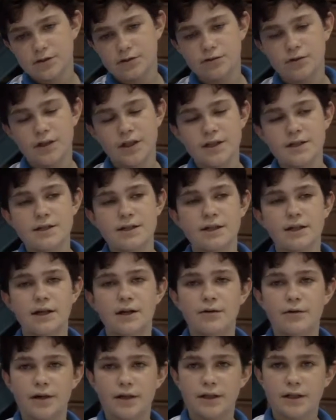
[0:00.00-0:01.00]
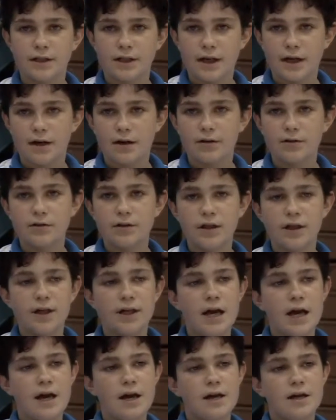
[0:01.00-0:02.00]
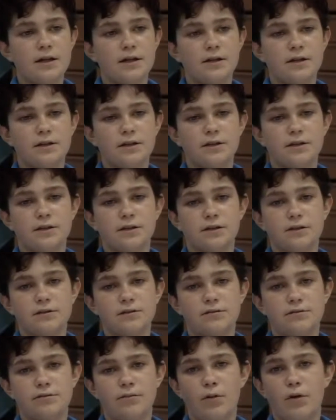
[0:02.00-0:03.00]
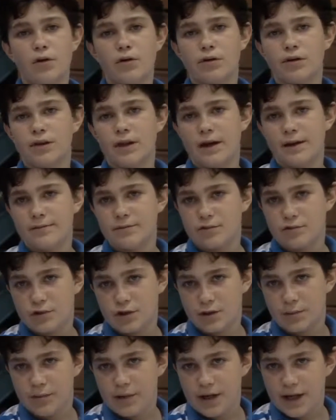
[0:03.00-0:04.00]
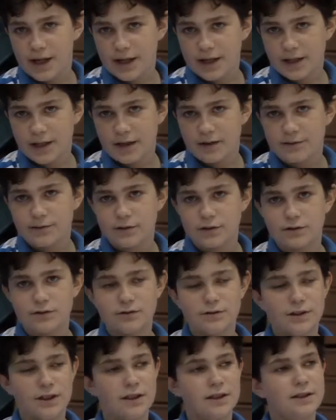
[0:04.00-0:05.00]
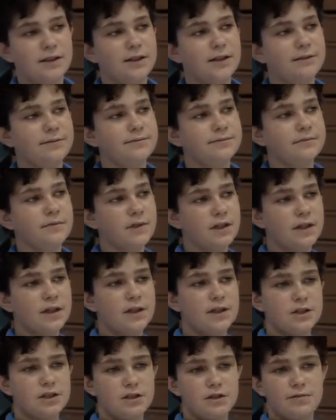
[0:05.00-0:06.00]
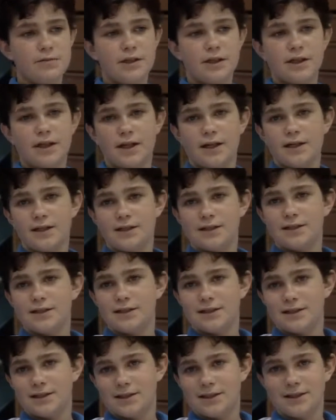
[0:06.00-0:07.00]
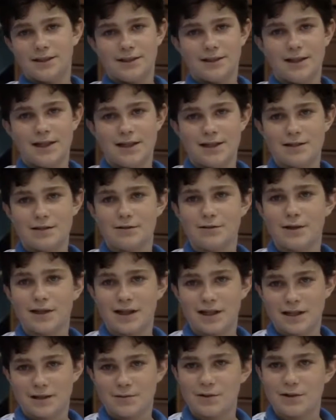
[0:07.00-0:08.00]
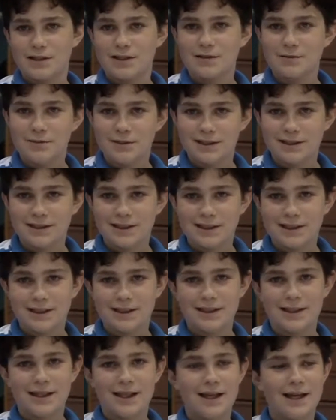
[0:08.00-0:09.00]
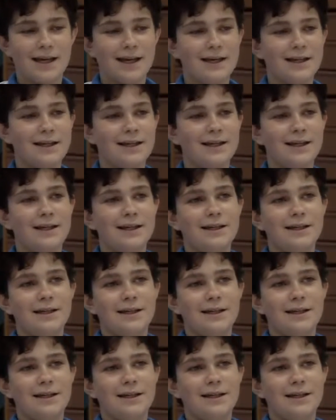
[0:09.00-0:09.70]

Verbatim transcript: two years ago and now. Uh, both times with black, unfortunately. She began uh, as quick as possible the attack,